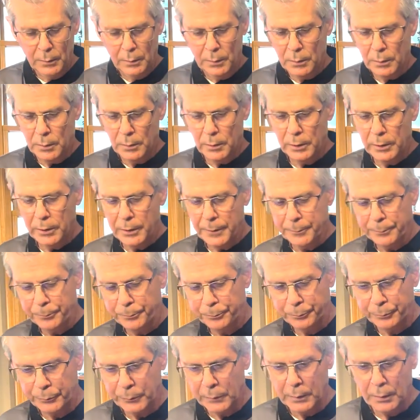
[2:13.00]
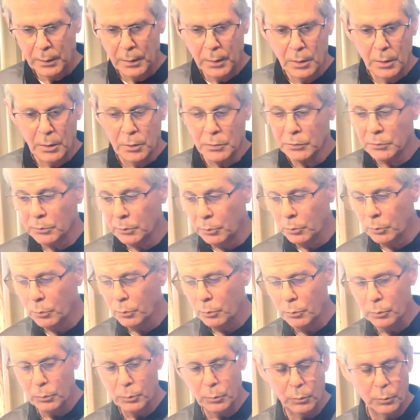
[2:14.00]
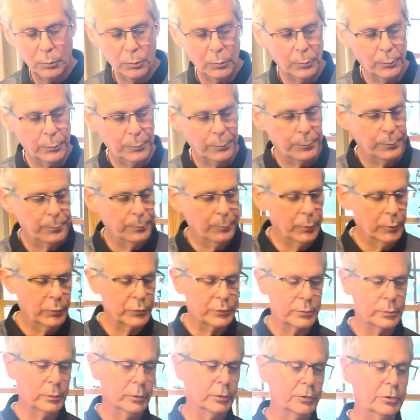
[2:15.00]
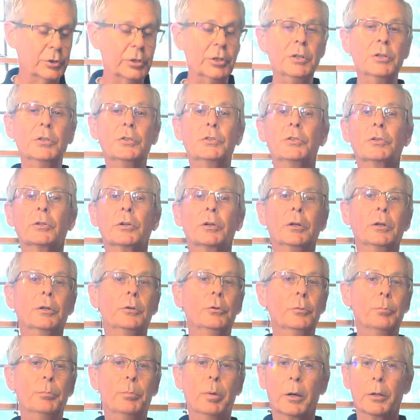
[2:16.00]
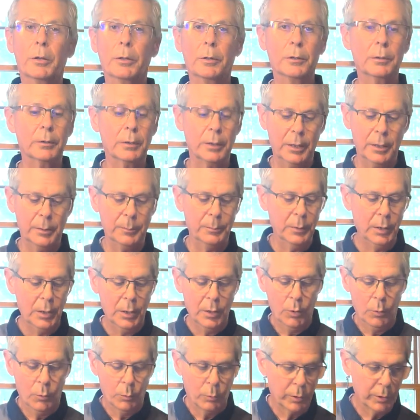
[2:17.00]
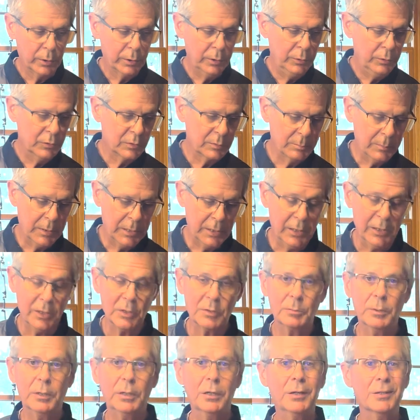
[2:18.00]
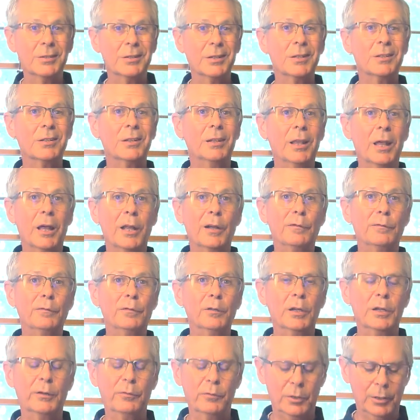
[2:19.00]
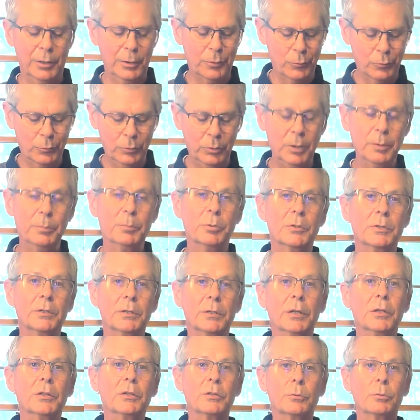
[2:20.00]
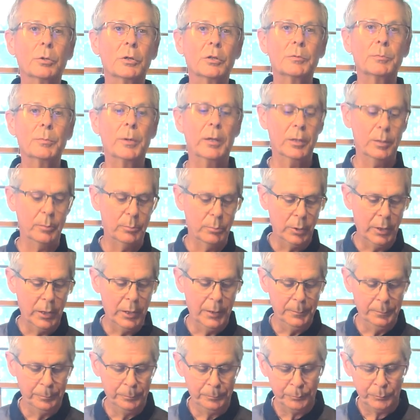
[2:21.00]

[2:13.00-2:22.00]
All right. So most grilled cheese, you're going to do butter on them. We're going to use mayonnaise. Mayonnaise adds a lot of flavor and it really puts a nice crisp on the bread.